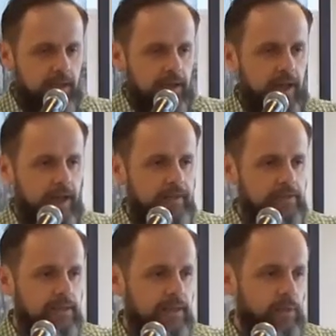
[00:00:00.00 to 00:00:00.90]
And
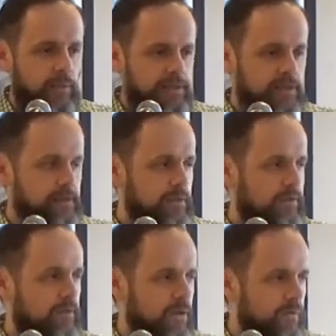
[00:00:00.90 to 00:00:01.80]
uh, when it says that
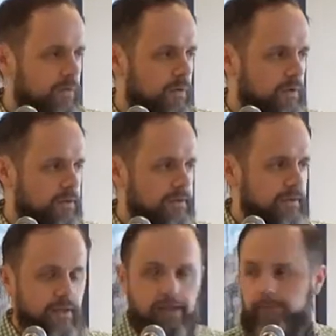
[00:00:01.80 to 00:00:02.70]
the law of the Lord,
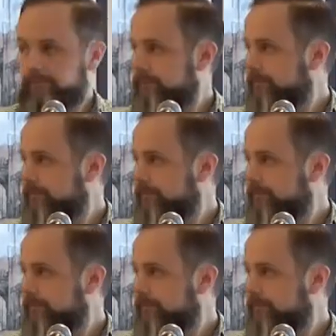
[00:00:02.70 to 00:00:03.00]
um,